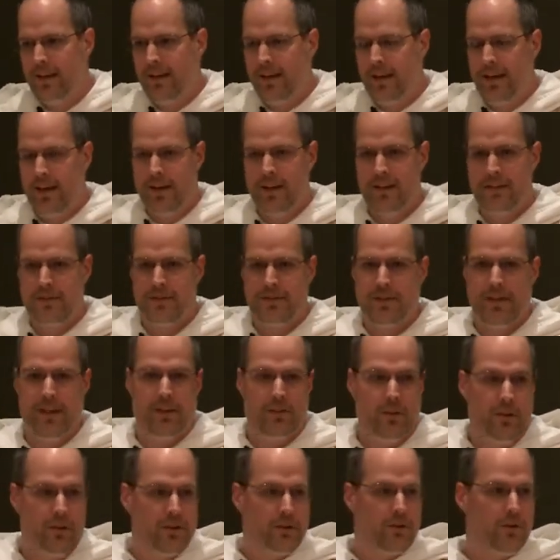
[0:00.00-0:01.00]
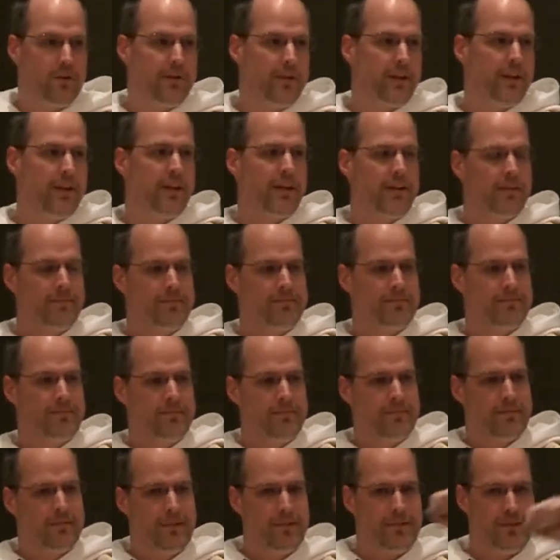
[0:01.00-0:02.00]
I can say, look, over there,
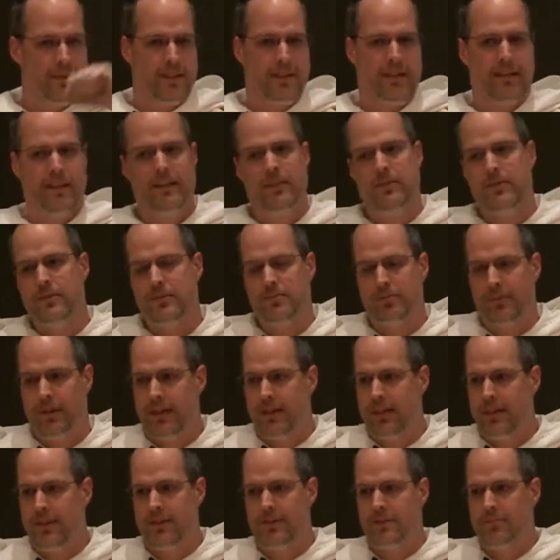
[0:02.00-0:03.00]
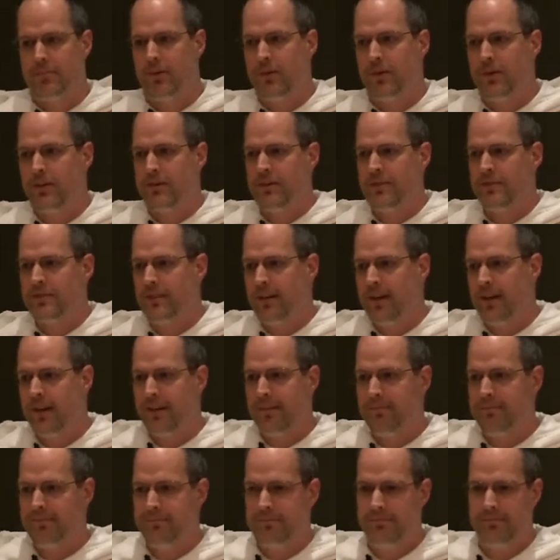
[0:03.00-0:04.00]
there's a kid who's breaking his board just fine.